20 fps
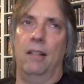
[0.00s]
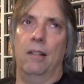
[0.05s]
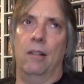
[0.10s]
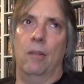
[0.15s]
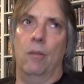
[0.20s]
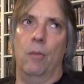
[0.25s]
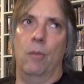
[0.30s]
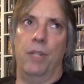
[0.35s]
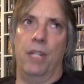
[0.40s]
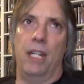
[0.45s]

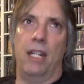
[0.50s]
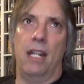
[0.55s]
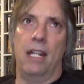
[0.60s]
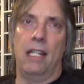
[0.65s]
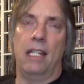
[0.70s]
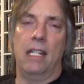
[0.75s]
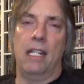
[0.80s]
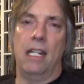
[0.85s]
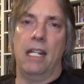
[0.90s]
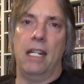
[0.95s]
oh was that
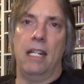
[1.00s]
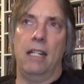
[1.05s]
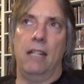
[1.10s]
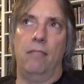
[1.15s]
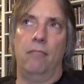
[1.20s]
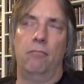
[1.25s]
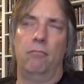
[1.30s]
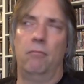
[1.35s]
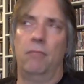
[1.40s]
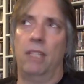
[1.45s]

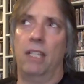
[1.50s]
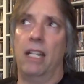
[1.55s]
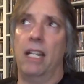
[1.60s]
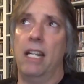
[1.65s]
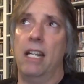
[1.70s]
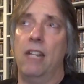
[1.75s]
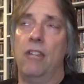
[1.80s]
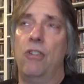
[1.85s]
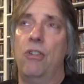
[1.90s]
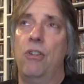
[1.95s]

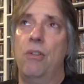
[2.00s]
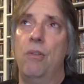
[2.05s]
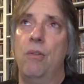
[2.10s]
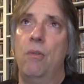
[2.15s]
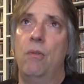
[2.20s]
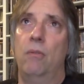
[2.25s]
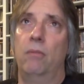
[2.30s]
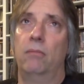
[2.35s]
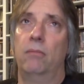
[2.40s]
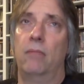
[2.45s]

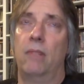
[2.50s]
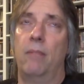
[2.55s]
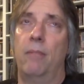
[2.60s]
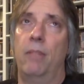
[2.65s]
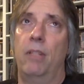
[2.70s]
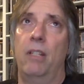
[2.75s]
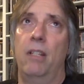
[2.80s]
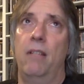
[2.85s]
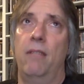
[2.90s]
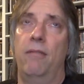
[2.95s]
1982 I
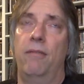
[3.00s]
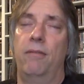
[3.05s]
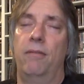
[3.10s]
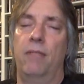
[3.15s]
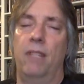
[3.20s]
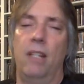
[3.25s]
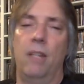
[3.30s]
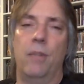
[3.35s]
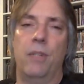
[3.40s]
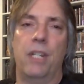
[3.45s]
believe I
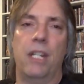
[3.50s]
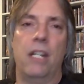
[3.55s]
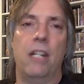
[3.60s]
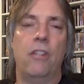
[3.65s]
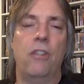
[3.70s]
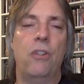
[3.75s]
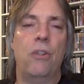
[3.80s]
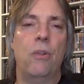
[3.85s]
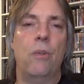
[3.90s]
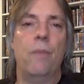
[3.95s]
think it was
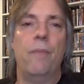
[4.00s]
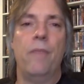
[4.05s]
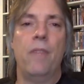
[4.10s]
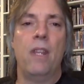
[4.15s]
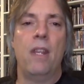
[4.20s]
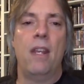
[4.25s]
82,